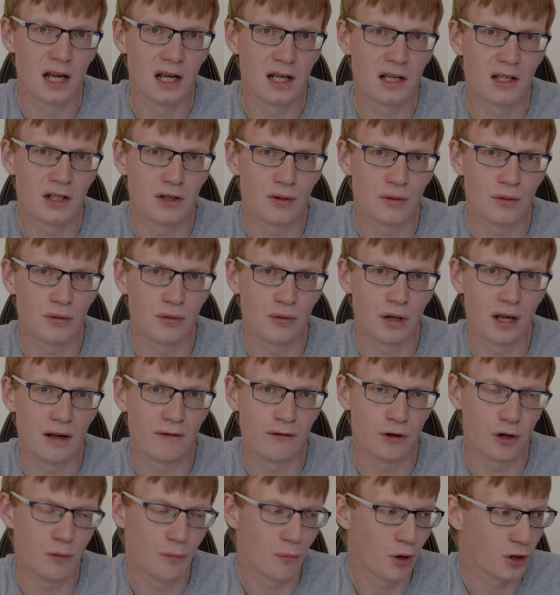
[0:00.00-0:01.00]
So
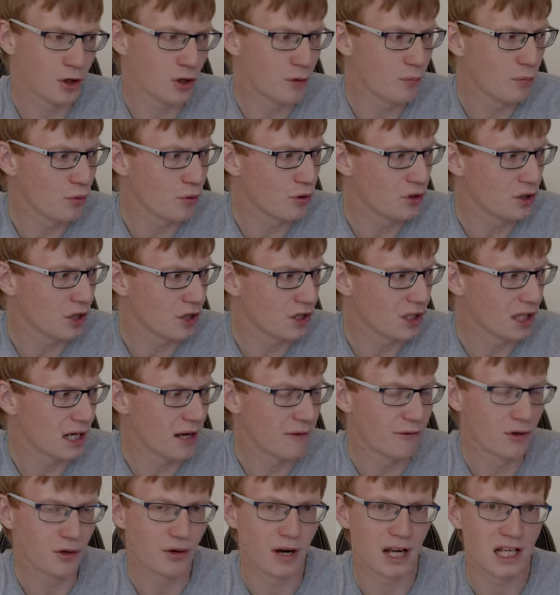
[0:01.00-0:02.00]
if your motherboard doesn't
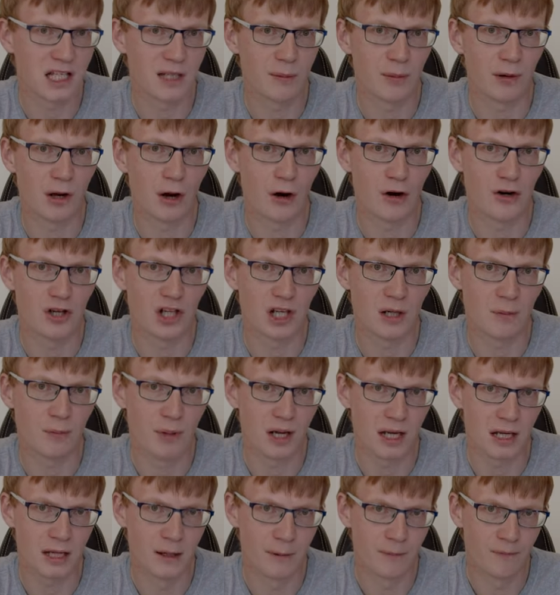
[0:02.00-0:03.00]
have addressable
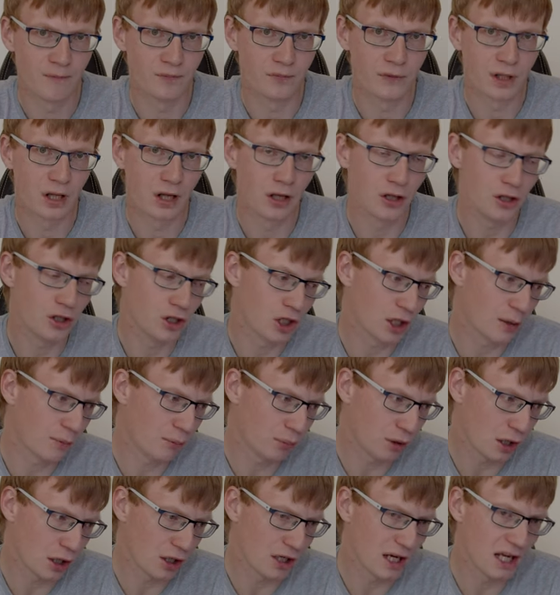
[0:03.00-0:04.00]
RGB, you can
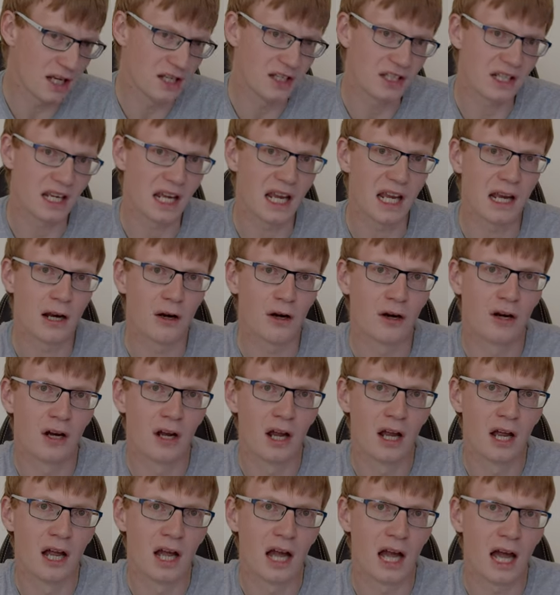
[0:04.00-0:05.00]
plug into here
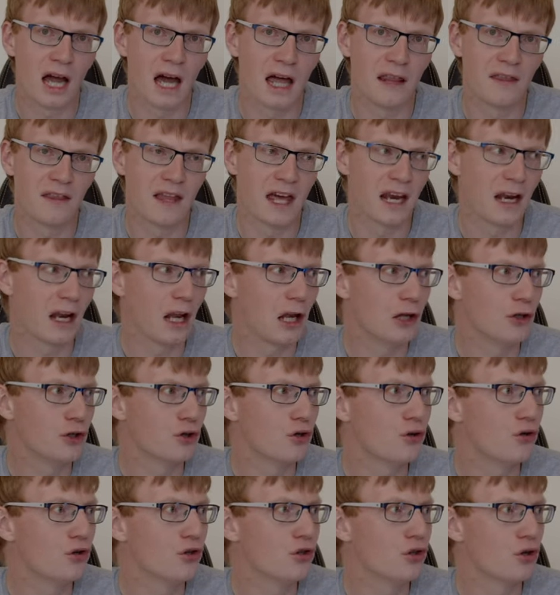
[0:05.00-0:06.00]
and then i will
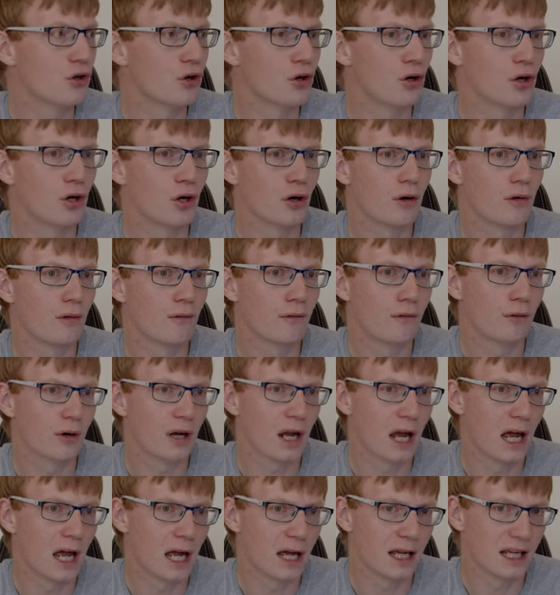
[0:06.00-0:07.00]
use your
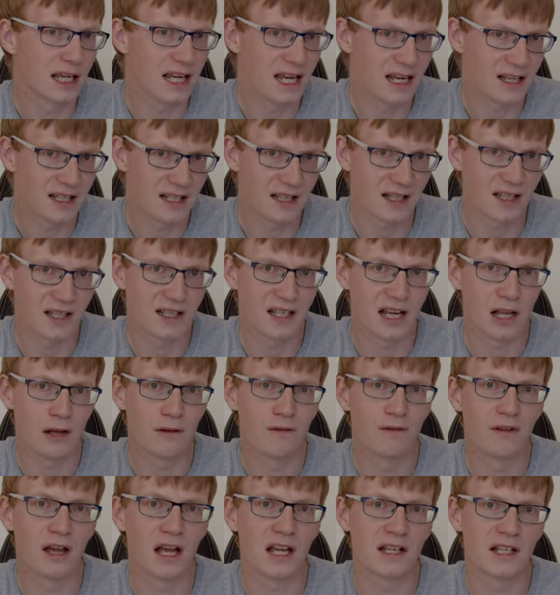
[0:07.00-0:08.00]
uh, case
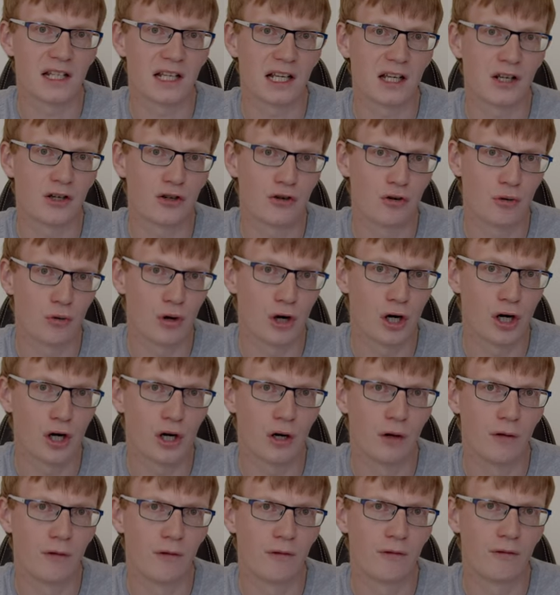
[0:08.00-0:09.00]
itself as a controller
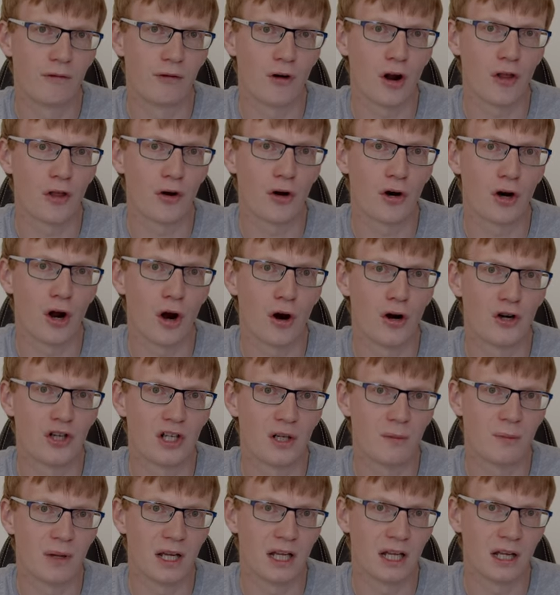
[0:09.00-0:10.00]
for other
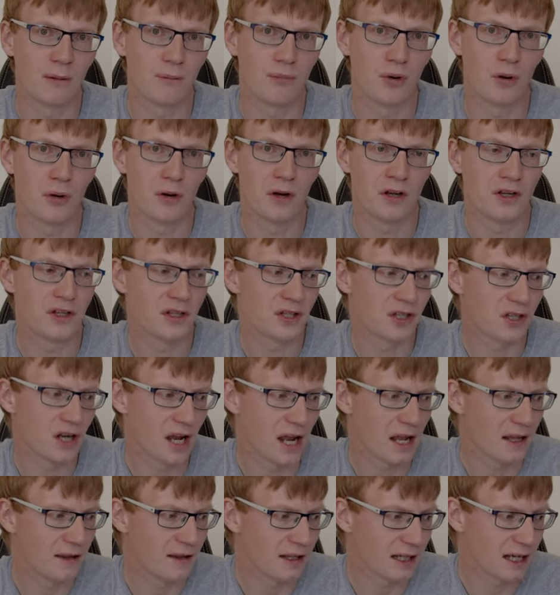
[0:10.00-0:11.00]
RGB components
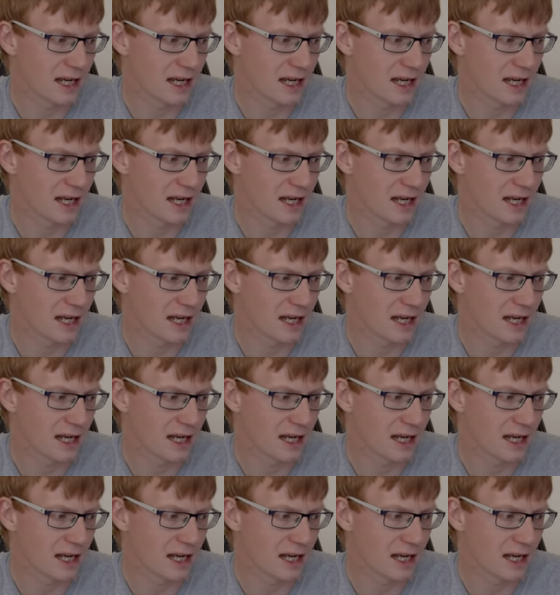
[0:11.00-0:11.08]
in the